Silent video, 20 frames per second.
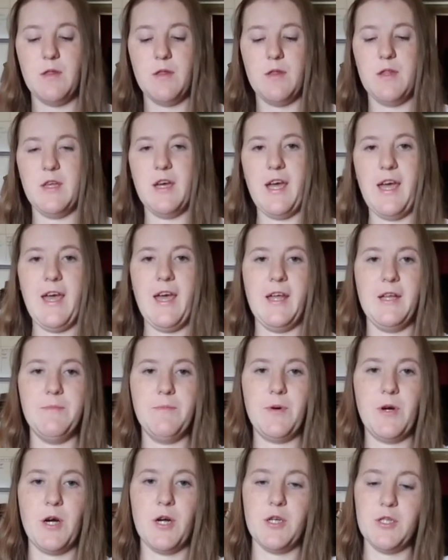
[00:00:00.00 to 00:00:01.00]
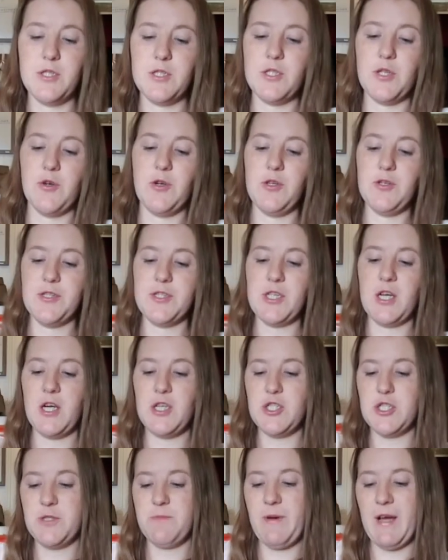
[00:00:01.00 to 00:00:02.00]
the end part, so you'll start
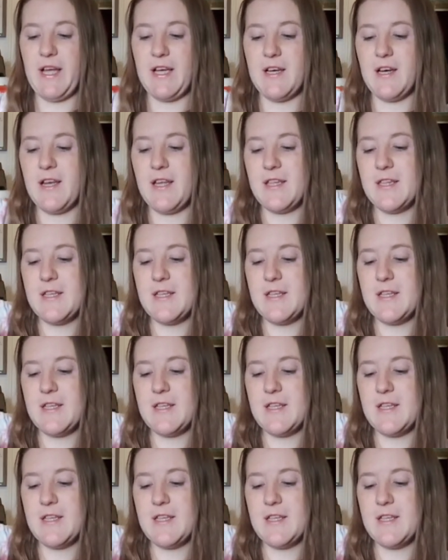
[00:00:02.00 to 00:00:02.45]
just by cutting